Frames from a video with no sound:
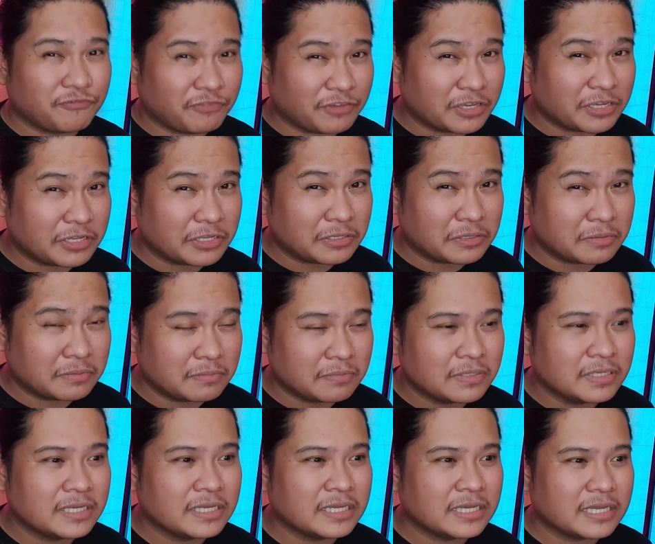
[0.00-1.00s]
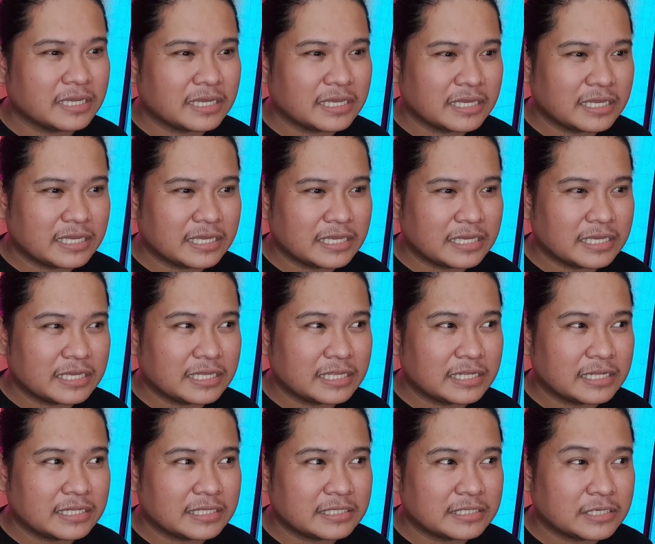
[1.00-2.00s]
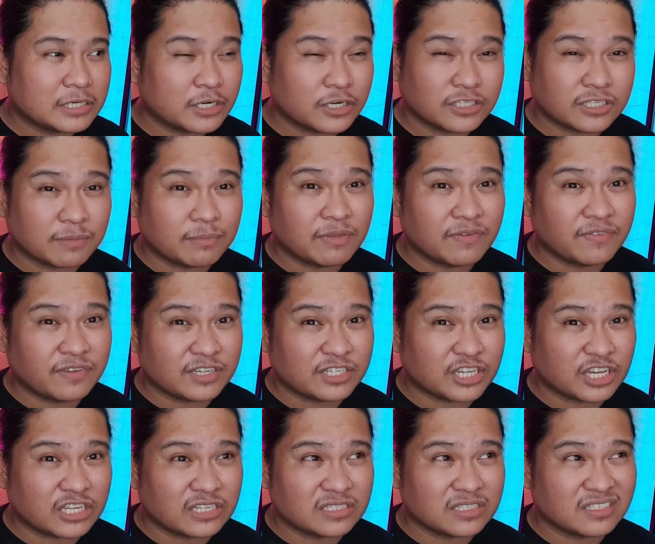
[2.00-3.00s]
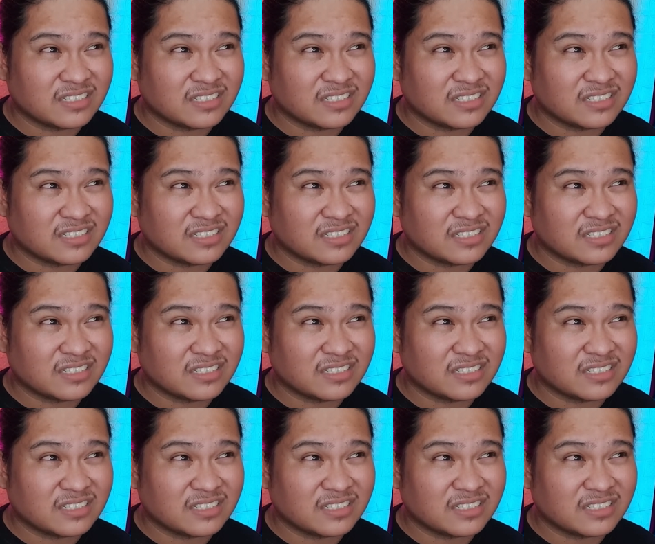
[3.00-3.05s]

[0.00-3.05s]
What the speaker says: film in her subdivision.